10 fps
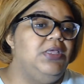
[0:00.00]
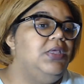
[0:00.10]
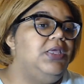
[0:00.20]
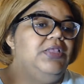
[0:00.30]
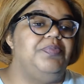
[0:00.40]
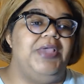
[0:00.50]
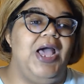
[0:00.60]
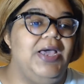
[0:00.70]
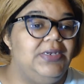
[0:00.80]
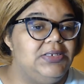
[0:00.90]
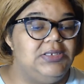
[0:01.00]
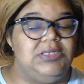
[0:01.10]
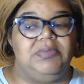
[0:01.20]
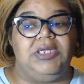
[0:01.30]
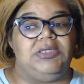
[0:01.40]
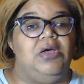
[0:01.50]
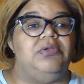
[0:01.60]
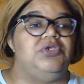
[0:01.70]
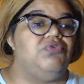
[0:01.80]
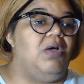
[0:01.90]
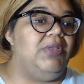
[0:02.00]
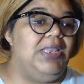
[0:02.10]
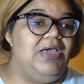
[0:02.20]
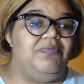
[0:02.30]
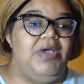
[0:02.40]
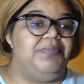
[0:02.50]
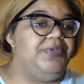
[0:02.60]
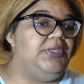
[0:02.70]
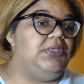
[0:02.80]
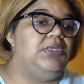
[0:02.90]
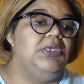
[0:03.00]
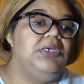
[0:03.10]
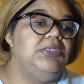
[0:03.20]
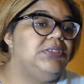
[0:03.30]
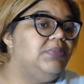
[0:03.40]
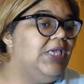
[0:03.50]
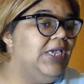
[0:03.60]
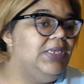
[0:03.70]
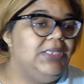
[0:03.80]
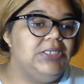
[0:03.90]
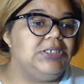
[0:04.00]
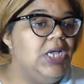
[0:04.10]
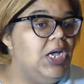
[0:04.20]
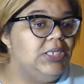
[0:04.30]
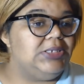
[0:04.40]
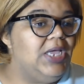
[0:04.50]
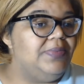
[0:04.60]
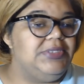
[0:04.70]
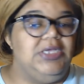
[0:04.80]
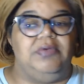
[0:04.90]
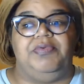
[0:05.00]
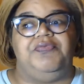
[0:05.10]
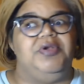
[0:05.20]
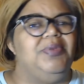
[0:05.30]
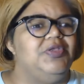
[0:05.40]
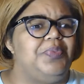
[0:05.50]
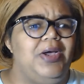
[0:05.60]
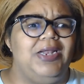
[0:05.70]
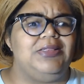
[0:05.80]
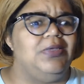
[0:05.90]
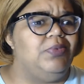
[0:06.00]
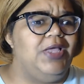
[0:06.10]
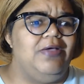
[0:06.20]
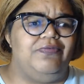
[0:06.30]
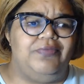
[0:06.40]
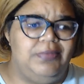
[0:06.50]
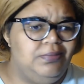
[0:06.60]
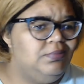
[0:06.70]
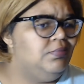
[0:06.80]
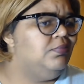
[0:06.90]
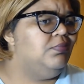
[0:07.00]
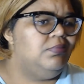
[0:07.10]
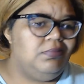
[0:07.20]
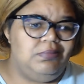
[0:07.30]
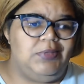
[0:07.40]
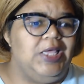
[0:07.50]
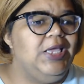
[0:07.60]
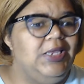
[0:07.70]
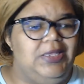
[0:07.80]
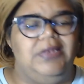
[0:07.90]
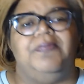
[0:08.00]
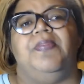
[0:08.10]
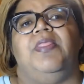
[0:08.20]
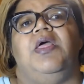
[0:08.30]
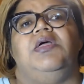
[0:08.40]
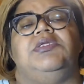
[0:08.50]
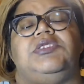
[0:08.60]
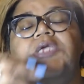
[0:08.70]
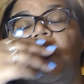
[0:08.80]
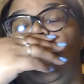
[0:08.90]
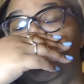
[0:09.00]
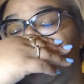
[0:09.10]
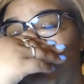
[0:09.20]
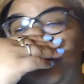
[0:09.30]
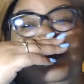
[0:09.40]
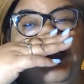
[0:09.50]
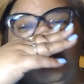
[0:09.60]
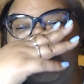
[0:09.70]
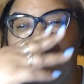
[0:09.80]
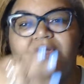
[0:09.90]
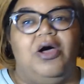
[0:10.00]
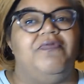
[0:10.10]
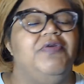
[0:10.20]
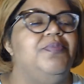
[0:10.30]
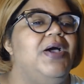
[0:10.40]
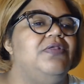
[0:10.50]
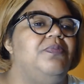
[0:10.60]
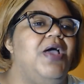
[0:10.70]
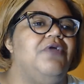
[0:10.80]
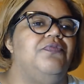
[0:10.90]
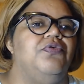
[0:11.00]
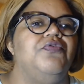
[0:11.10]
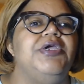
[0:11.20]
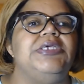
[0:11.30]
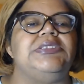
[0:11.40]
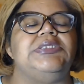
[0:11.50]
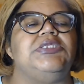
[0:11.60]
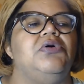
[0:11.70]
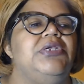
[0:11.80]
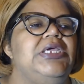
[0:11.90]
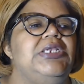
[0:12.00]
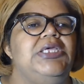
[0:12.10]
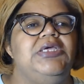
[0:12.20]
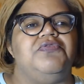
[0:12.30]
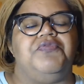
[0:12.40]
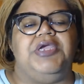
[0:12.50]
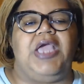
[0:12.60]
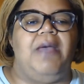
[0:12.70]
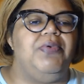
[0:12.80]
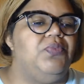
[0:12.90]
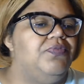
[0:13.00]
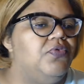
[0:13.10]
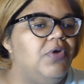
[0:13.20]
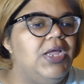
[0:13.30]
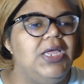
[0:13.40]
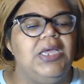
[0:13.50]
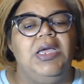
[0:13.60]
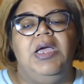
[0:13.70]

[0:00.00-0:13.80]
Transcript: is behind us. It seems like the only drama left might be some Candy and Todd type stuff. But for the most part, I think we have hit it. So we start this episode off, everybody's back from Greece, and so Nene is recapping with Greg